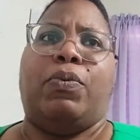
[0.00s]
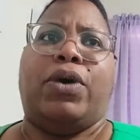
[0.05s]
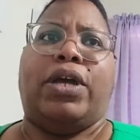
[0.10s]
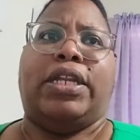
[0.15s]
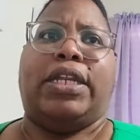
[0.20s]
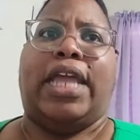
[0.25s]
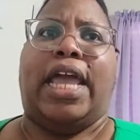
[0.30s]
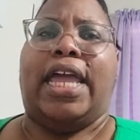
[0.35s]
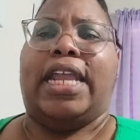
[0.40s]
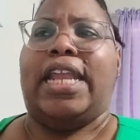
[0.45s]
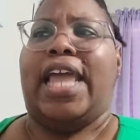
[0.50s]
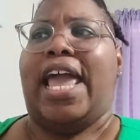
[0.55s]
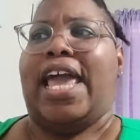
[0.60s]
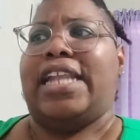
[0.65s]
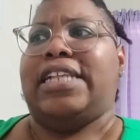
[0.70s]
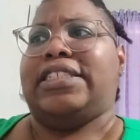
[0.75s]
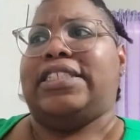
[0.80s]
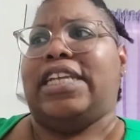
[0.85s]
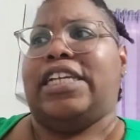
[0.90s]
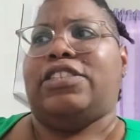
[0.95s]
one day and
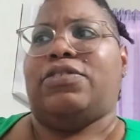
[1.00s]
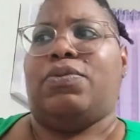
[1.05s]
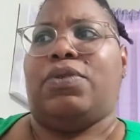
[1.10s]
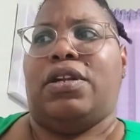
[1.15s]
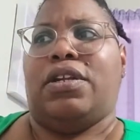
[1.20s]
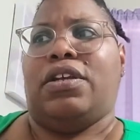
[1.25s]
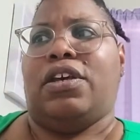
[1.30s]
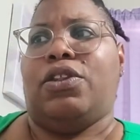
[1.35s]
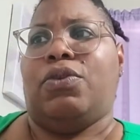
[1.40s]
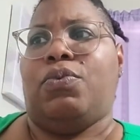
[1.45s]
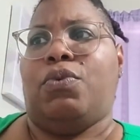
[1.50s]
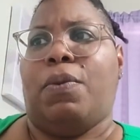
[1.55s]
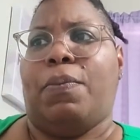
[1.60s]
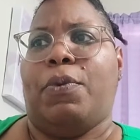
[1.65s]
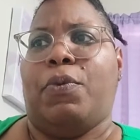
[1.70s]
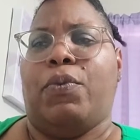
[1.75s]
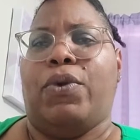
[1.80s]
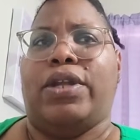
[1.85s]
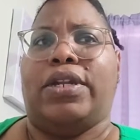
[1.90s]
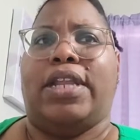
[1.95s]
had sex with another
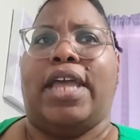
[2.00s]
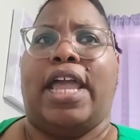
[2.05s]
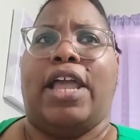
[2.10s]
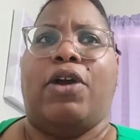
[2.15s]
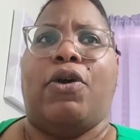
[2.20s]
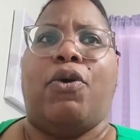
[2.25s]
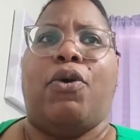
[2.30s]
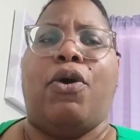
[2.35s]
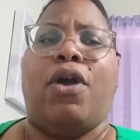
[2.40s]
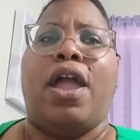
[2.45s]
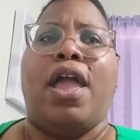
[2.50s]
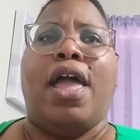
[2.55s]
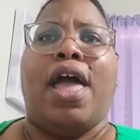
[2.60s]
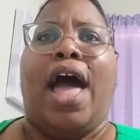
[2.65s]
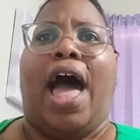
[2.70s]
woman one day, or